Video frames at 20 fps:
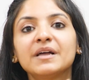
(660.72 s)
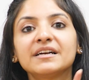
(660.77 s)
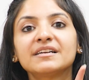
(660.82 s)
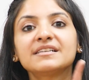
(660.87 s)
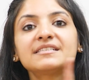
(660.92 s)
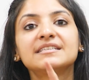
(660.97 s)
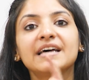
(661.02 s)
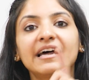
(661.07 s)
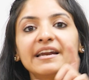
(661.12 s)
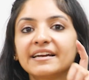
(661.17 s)
that
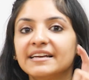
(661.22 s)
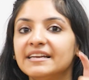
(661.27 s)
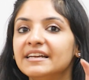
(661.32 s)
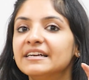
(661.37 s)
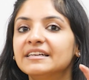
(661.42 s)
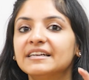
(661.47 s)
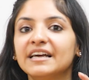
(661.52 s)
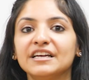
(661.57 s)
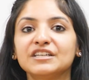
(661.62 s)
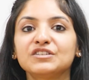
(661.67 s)
is directly
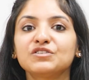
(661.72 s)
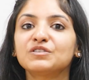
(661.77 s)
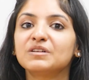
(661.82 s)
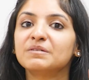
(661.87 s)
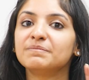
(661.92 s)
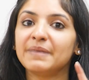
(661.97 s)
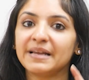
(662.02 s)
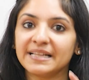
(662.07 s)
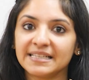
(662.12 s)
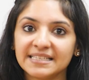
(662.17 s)
attached to the
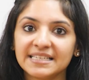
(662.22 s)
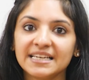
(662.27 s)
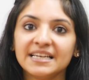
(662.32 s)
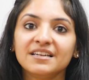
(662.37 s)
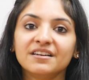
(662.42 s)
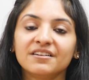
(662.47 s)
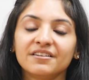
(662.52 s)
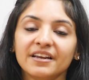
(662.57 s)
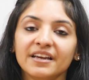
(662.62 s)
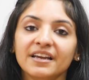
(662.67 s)

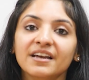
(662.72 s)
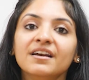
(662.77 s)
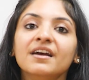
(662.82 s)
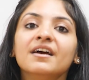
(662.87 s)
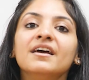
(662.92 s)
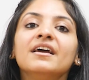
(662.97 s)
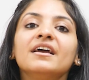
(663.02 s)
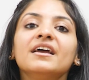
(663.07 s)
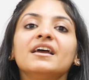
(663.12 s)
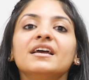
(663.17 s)
benzene ring,
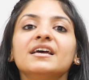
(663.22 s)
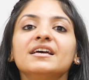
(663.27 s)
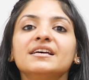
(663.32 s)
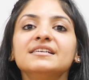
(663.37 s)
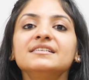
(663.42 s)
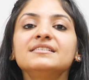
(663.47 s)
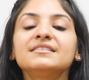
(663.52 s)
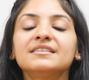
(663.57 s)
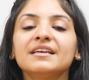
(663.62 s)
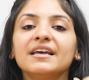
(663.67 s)

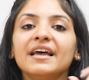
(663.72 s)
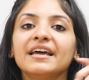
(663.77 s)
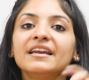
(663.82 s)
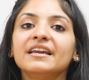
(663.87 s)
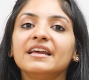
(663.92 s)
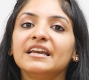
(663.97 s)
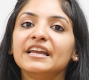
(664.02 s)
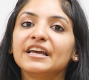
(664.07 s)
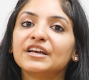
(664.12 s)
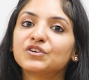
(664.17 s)
is
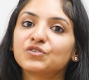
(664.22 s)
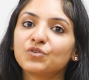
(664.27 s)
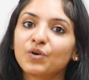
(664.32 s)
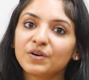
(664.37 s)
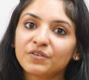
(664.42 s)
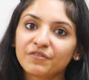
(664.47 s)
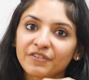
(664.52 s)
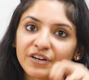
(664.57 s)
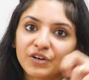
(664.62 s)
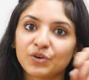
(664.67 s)
an
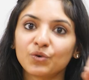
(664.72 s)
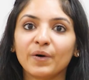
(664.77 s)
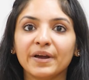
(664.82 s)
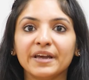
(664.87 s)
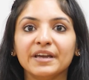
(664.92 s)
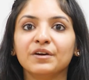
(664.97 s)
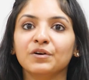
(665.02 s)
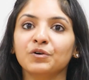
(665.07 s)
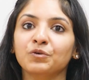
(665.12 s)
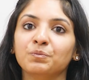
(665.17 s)
electron
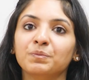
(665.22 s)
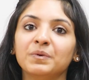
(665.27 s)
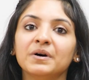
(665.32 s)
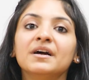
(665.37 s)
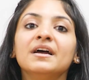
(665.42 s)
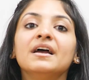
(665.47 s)
withdrawing group.